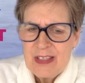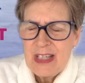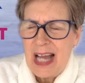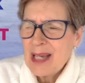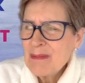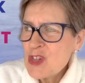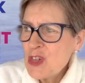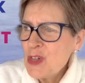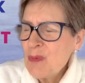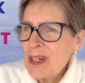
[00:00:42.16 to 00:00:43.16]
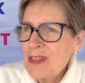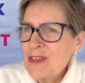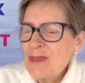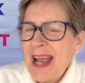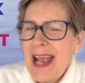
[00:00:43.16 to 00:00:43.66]
I'm sure you want to
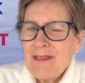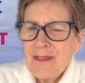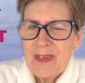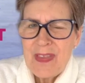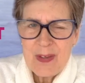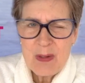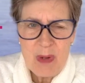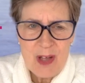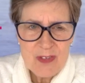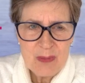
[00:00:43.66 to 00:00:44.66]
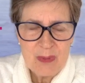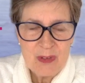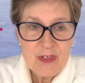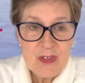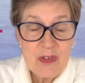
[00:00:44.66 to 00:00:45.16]
do everything possible
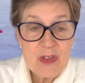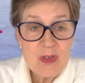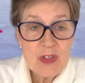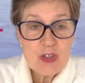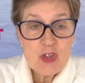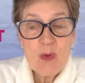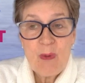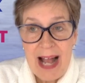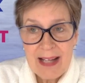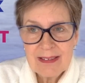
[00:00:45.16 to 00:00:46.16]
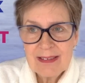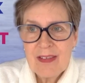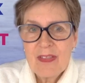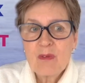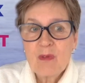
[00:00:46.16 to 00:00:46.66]
so that you can attract
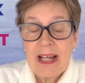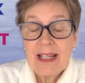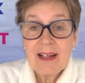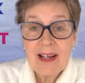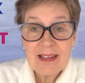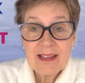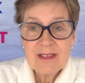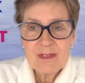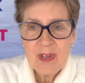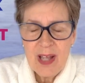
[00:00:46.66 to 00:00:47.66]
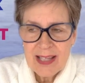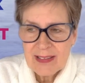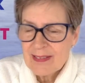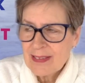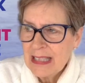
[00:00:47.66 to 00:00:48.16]
the right kinds of
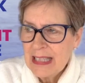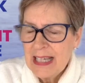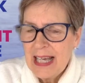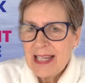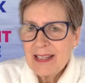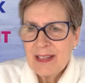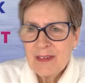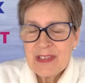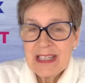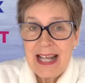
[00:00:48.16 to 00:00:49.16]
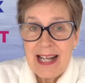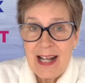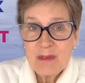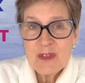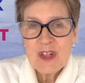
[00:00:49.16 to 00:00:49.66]
clients. And, you know, today I
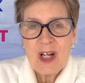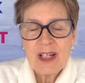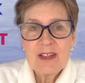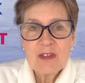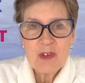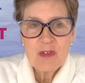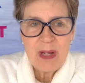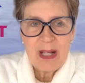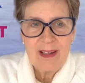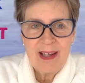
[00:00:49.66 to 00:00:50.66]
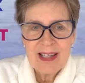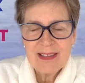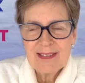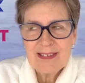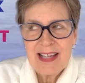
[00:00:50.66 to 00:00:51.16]
was talking to one of my
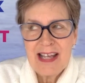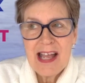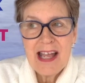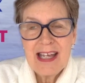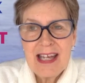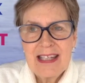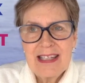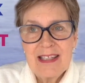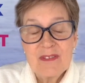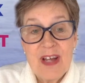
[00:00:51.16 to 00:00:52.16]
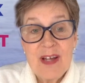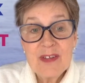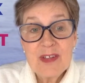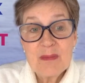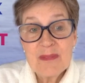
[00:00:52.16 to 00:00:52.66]
clients and he found
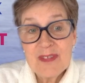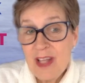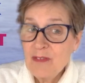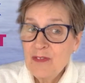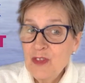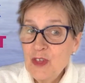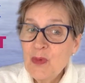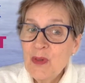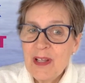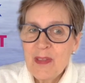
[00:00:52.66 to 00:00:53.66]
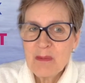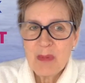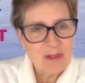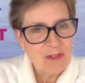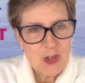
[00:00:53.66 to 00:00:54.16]
himself doing the
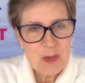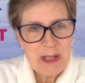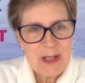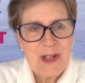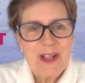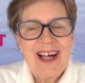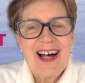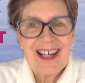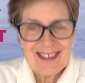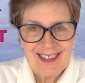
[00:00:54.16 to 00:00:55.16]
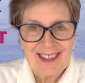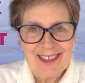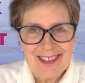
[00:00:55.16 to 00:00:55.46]
proverbial hustle.